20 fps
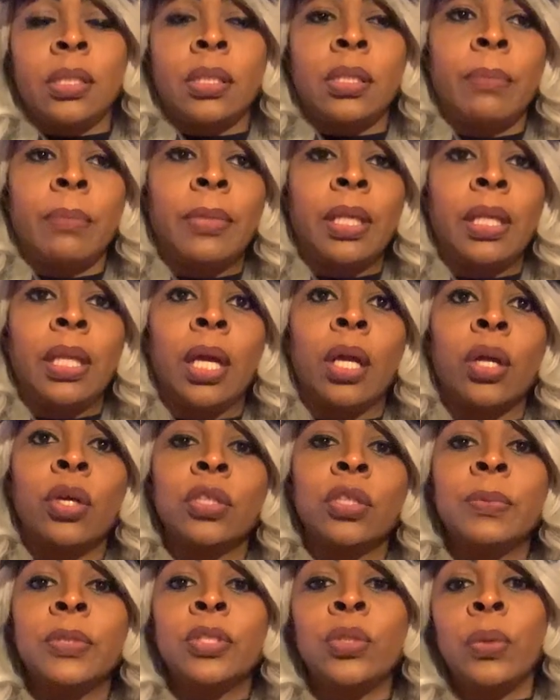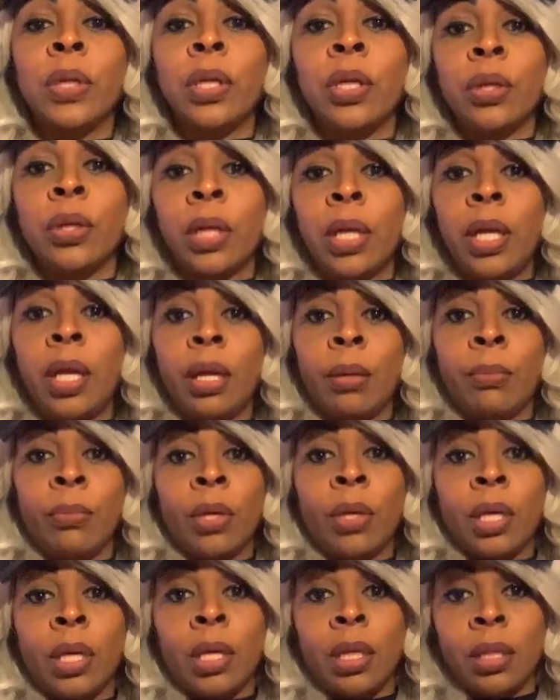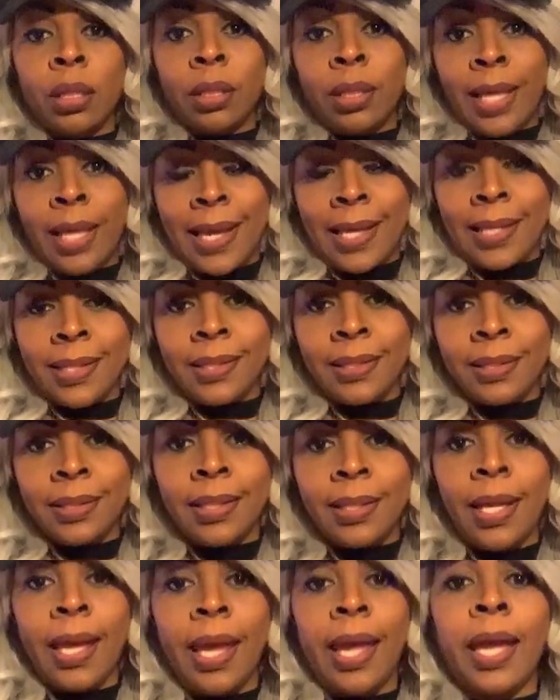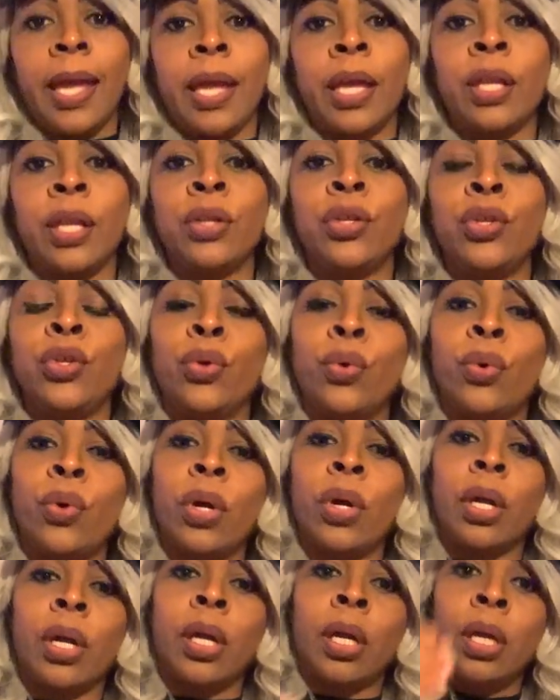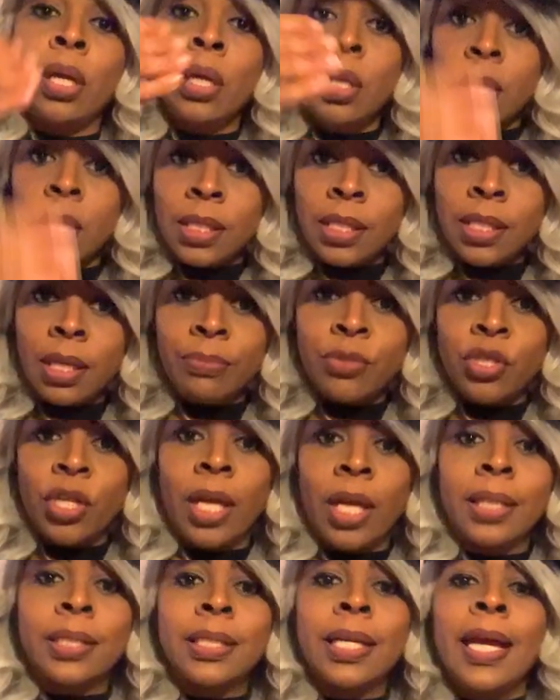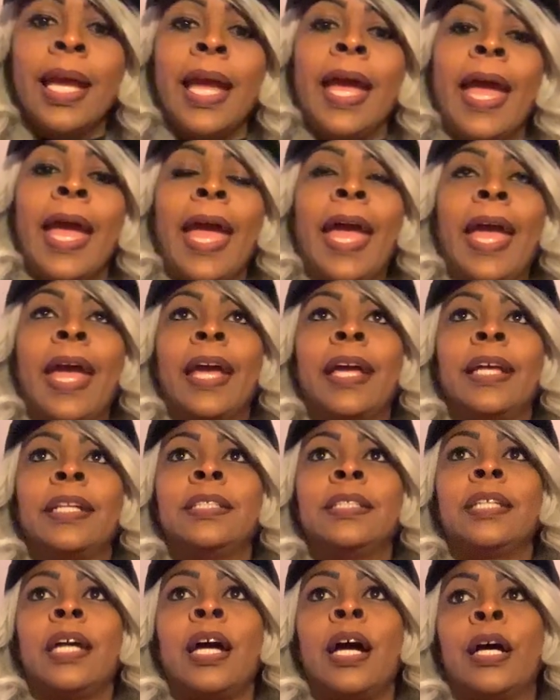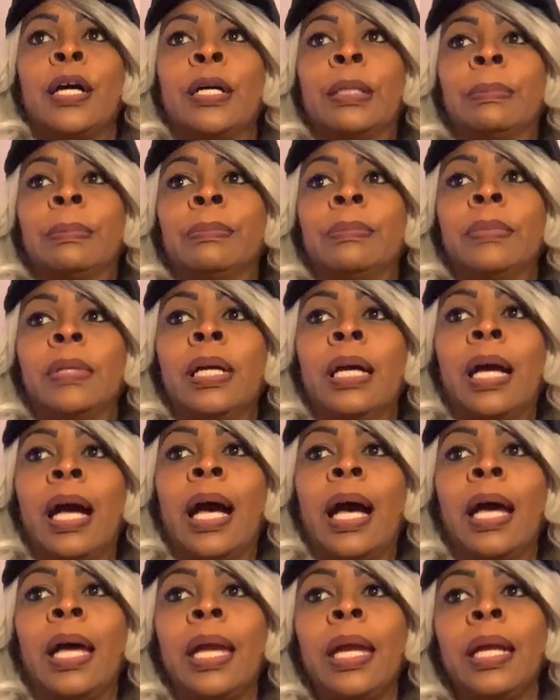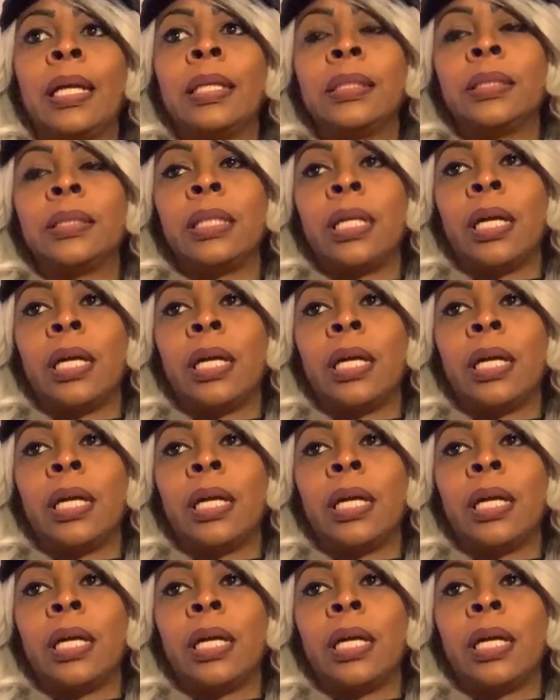something that goes between your camera lens and your subject. And I ended